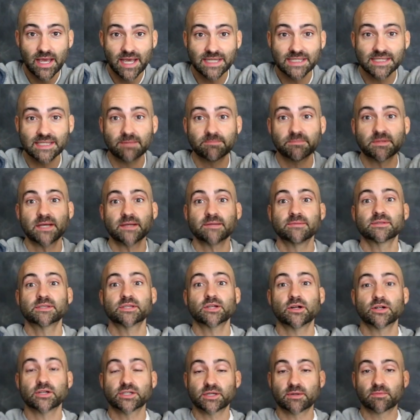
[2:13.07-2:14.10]
and sometimes
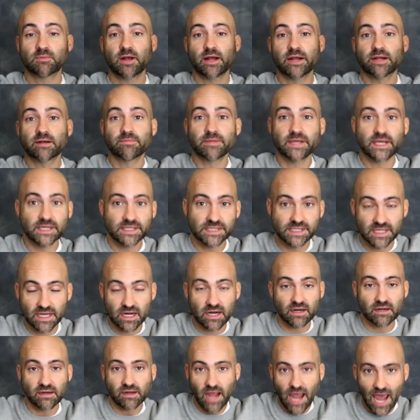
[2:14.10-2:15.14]
stars are brighter because
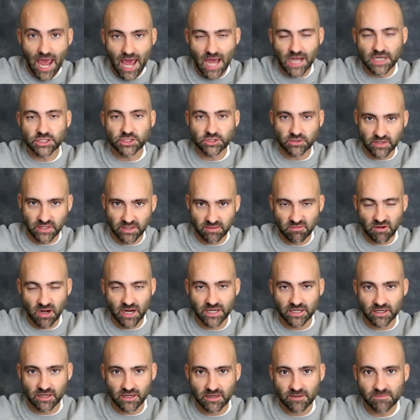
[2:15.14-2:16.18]
they're actually
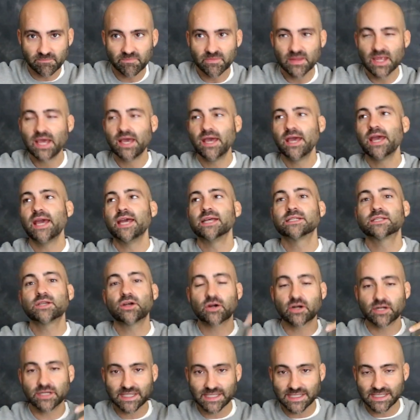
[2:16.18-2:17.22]
brighter. It's
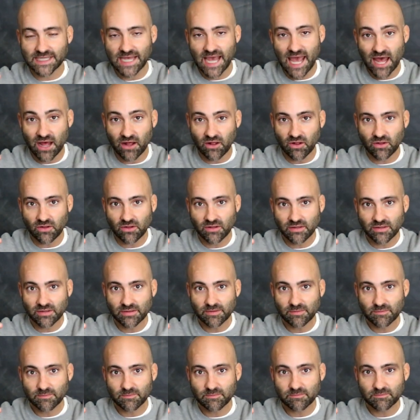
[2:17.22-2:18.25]
hard to tell
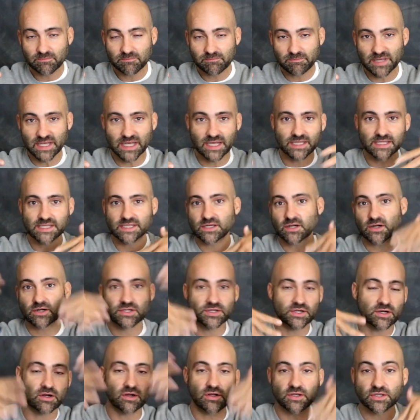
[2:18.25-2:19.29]
because
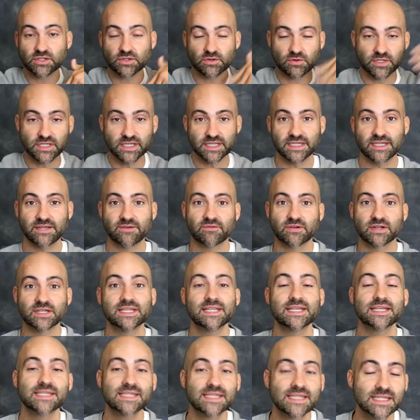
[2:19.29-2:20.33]
stars are all sorts of different
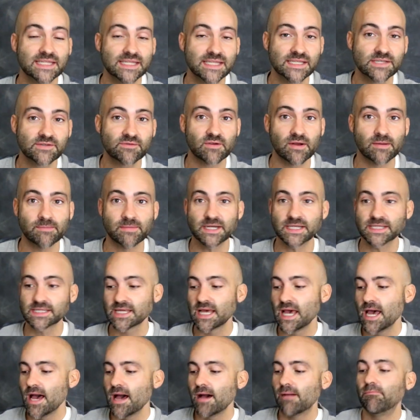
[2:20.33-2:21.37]
distances from us.
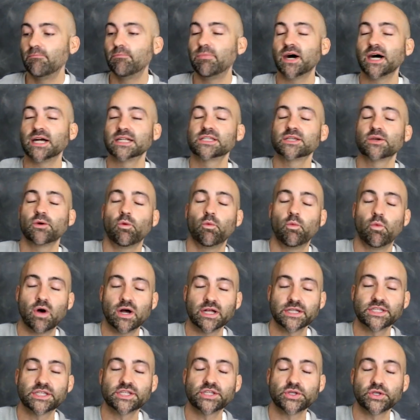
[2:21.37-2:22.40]
But
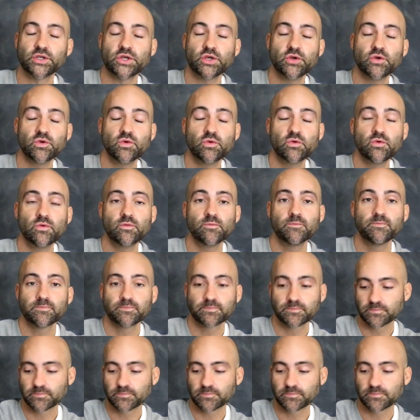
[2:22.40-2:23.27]
once you